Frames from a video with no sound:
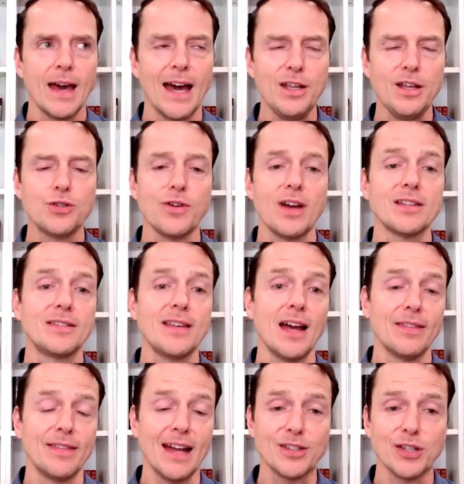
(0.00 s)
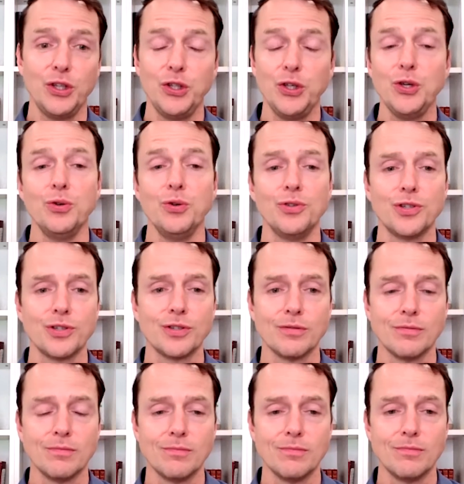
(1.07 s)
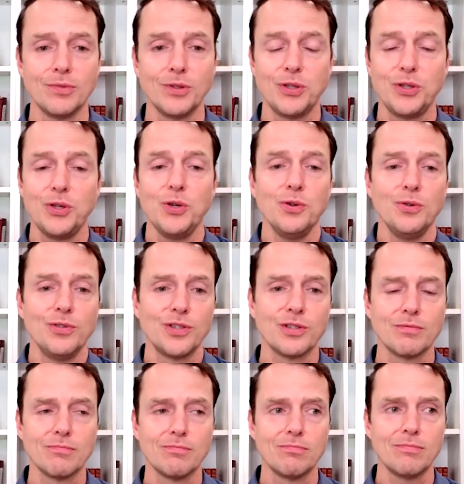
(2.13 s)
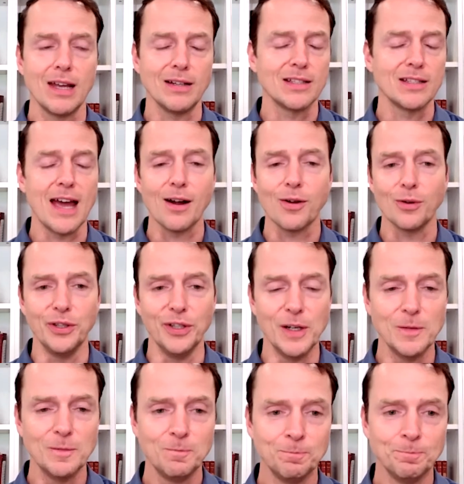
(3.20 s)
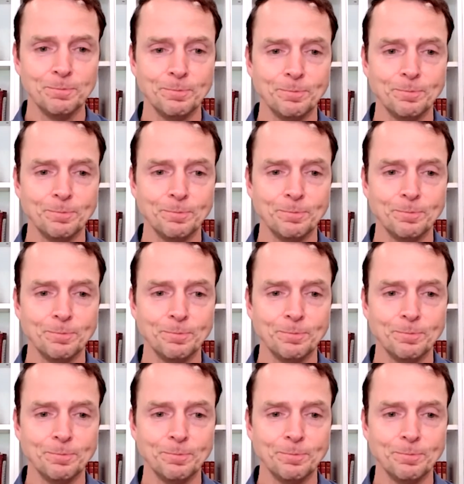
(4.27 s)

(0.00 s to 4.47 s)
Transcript: how do you address that? That's a huge, huge thing to tackle, you know?